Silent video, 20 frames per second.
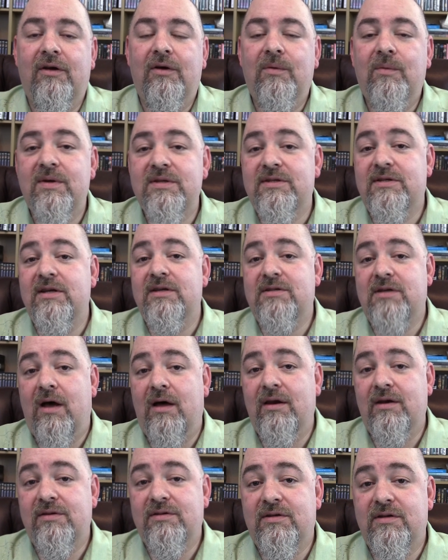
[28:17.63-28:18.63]
What's
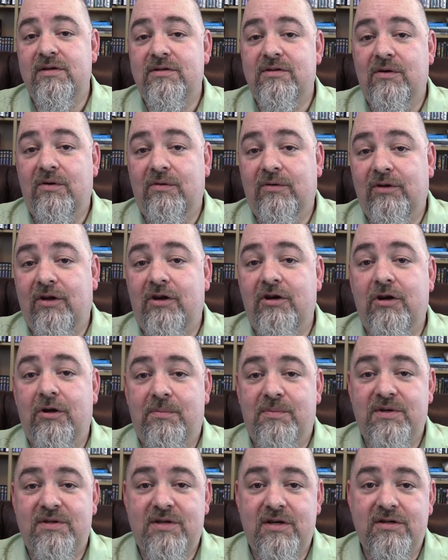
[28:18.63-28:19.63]
dishonest is to hold on to your
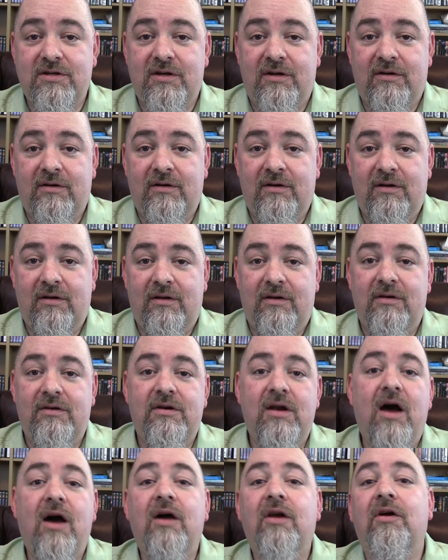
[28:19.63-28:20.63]
position,
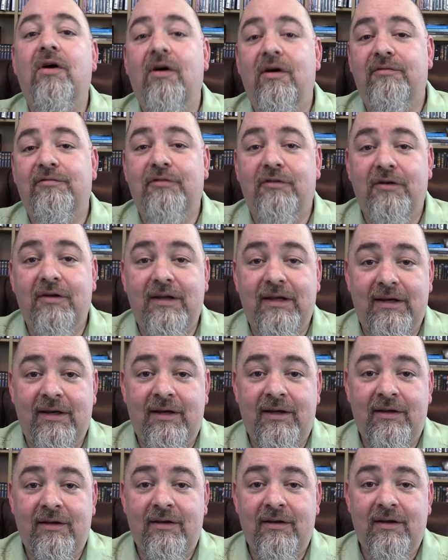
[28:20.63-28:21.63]
not offer
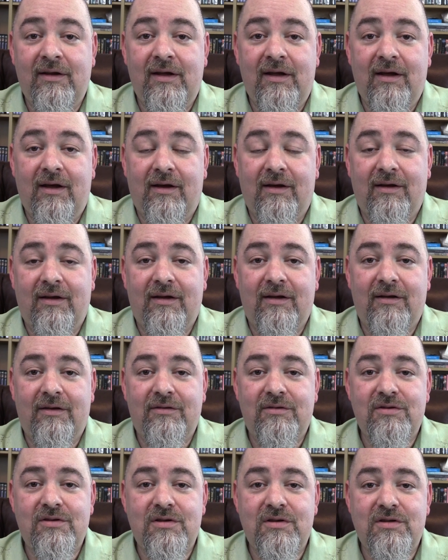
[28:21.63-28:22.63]
any
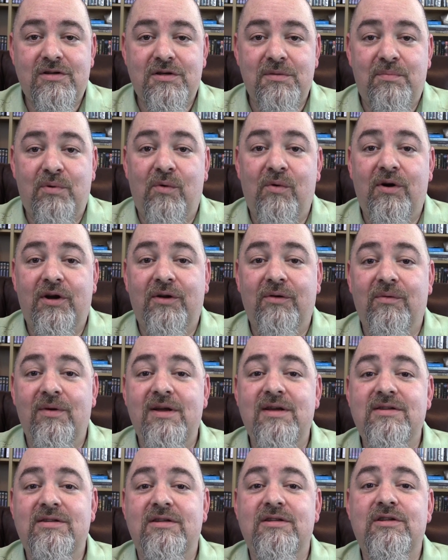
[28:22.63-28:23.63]
supporting
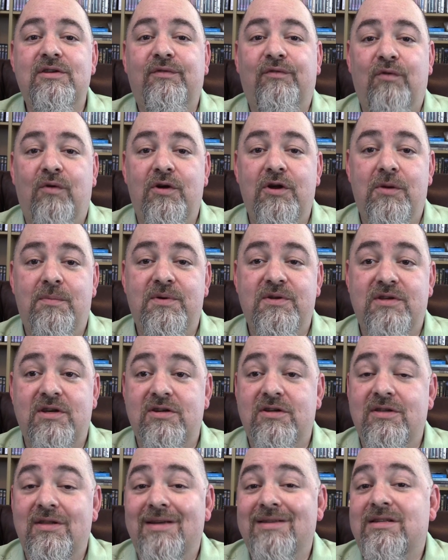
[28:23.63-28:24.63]
reasons for your
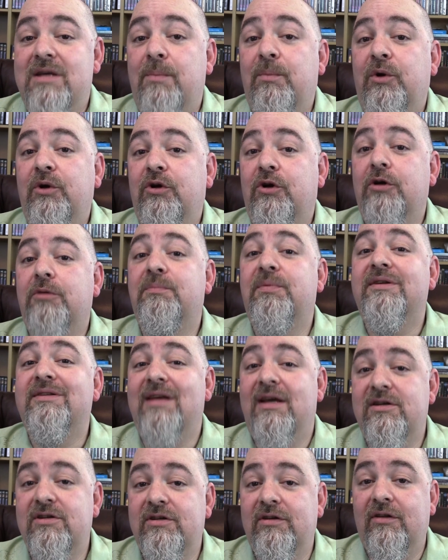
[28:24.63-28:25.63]
position that someone could
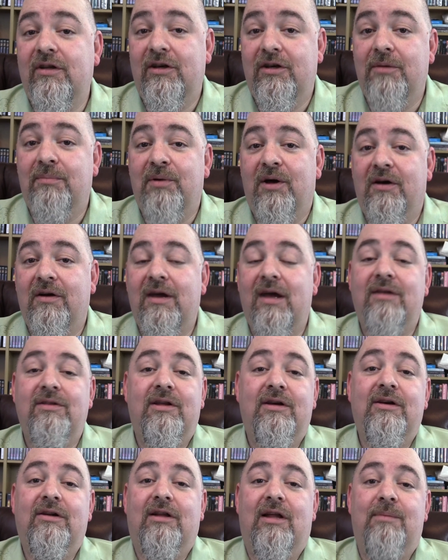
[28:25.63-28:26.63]
potentially debunk and
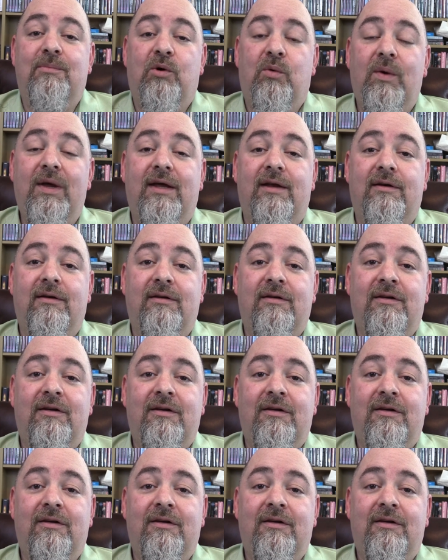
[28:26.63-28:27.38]
then claim a win.